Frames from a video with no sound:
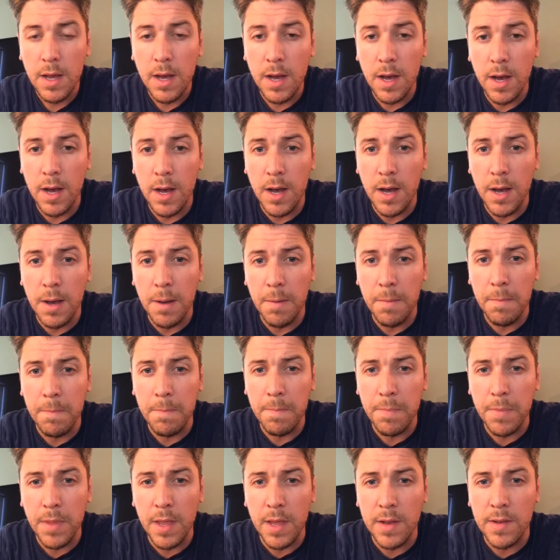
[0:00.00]

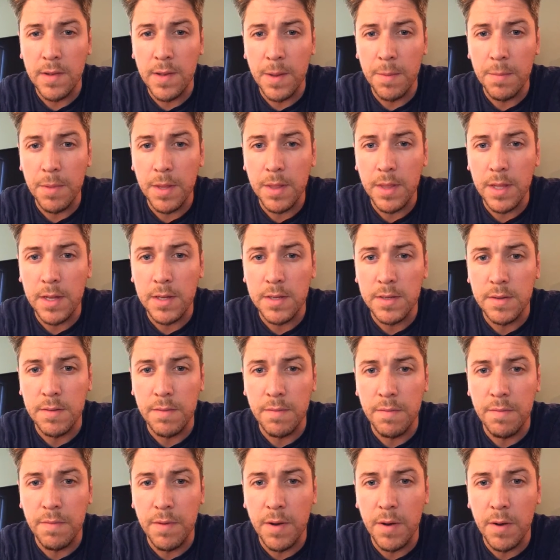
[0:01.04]
and something that's
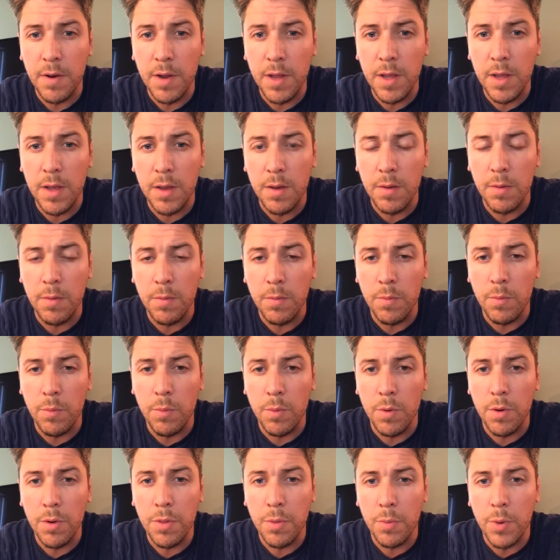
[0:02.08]
very
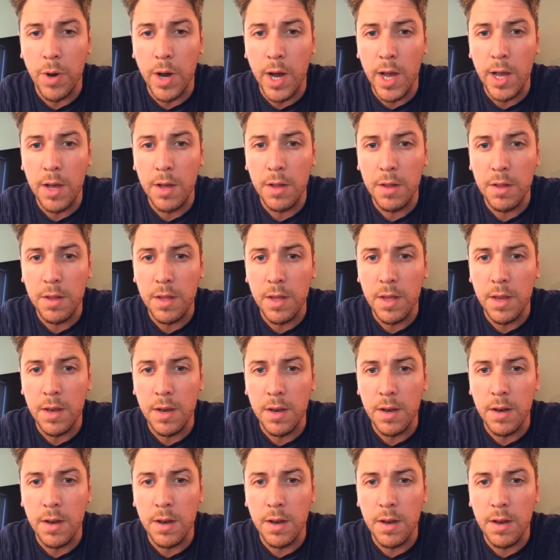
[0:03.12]
worthwhile
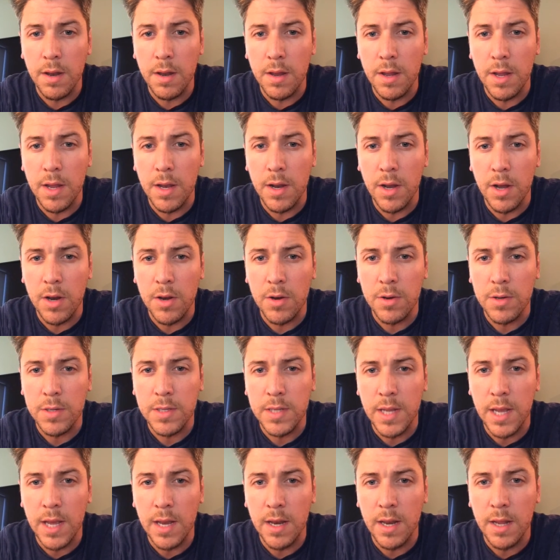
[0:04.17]
in
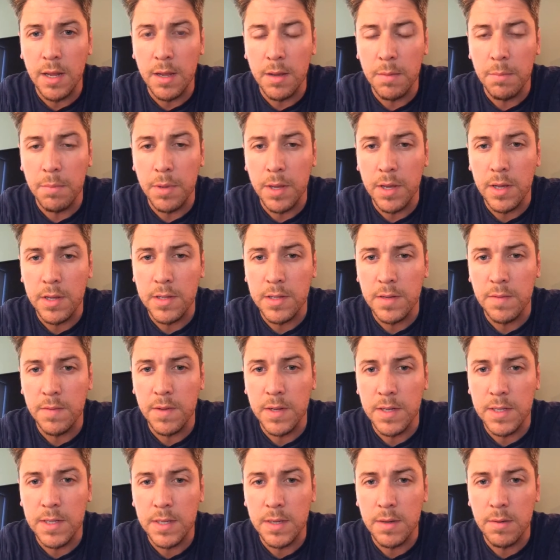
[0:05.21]
understanding because of
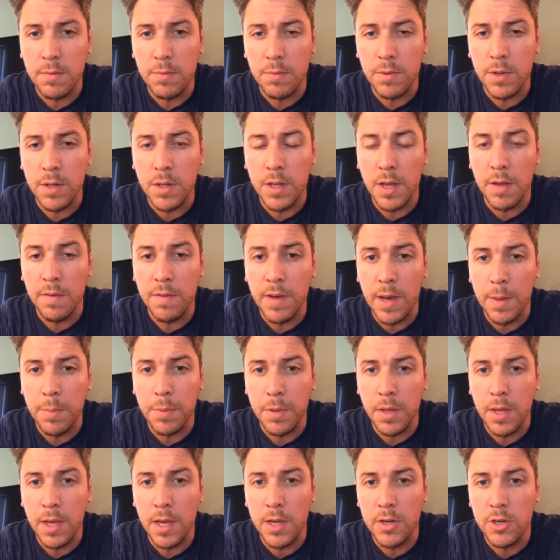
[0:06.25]
its real life
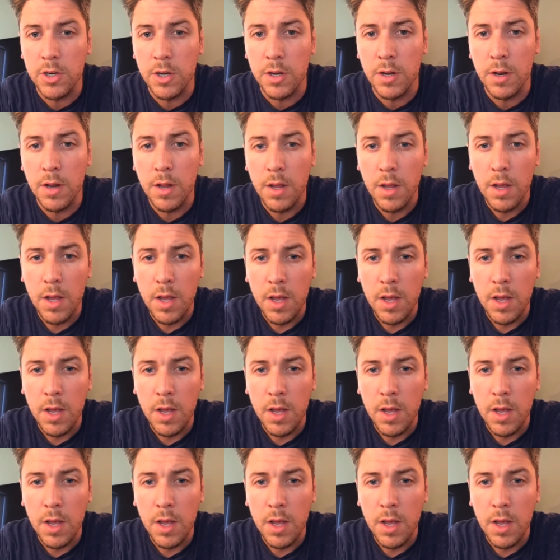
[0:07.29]
application.